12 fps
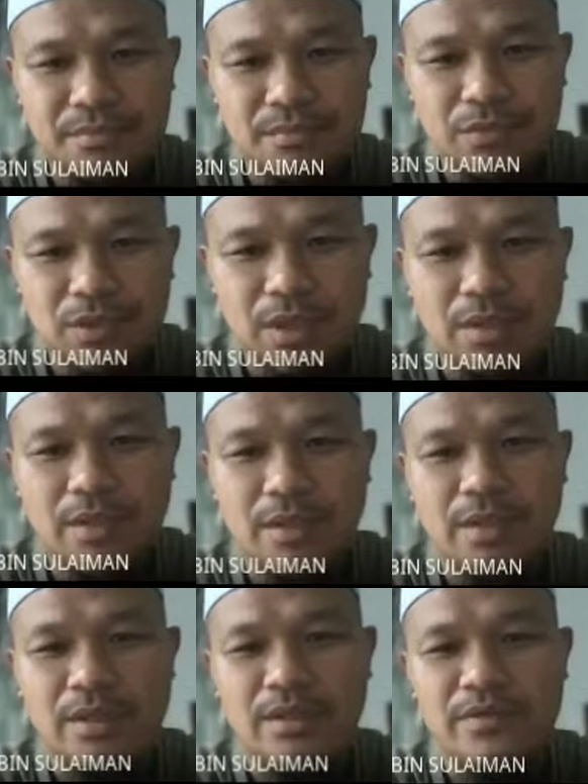Okay,
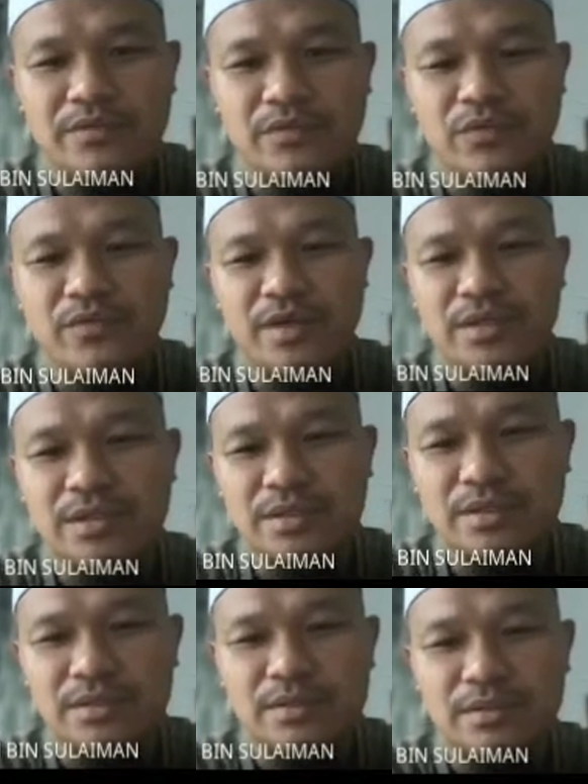and then the fuel
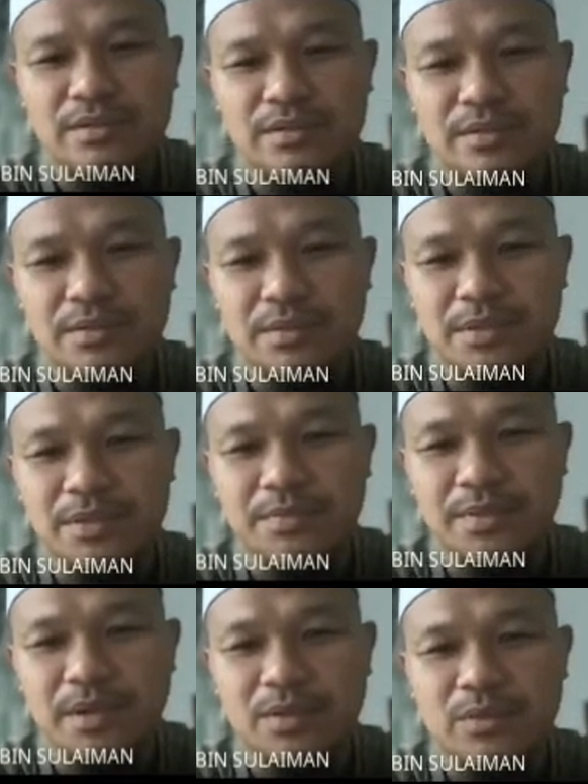function in measure
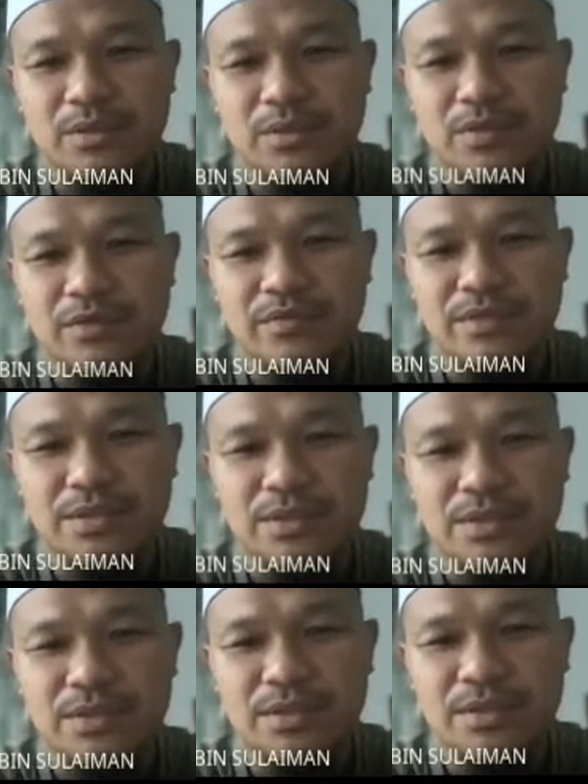per hour of
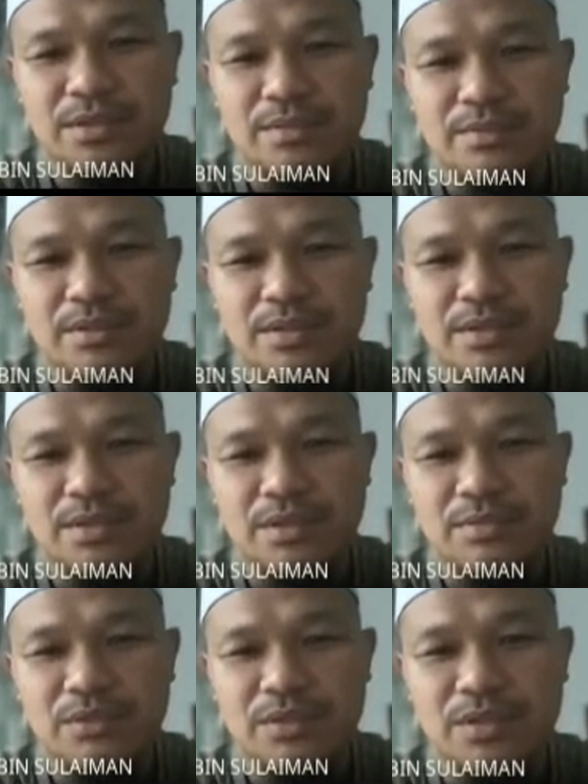these 3
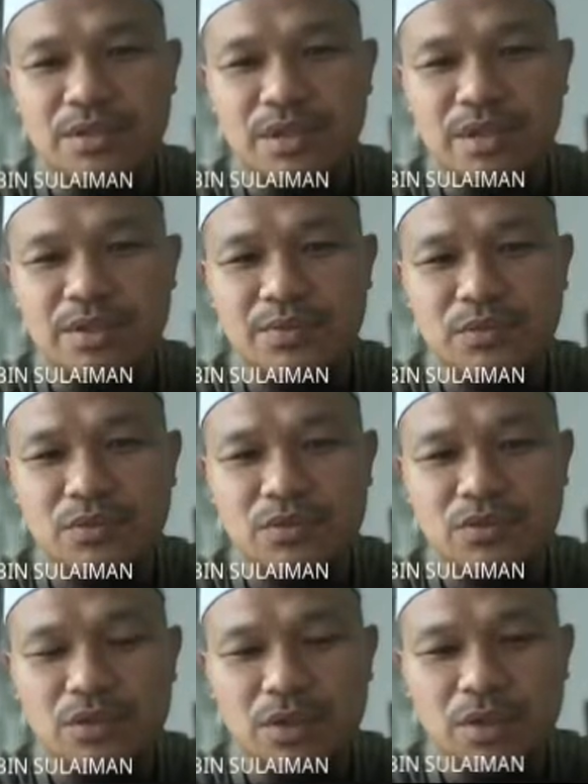thermogenerators are as
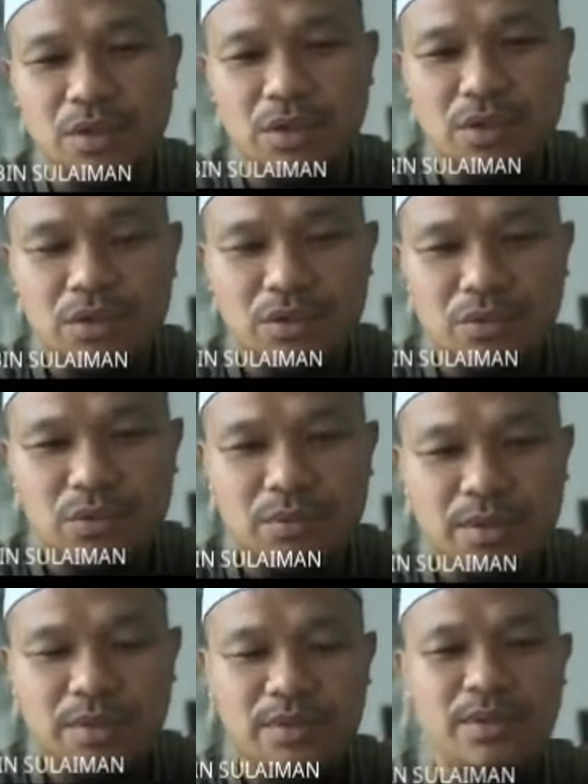follows. So
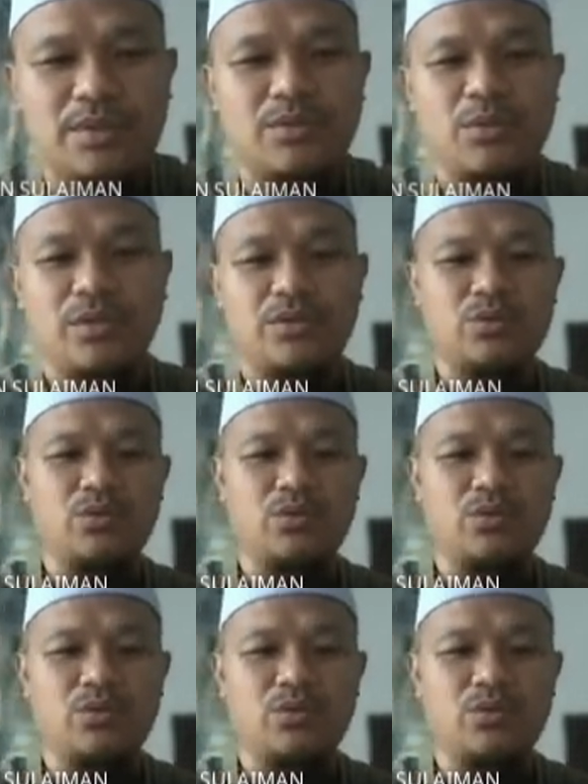basically, when you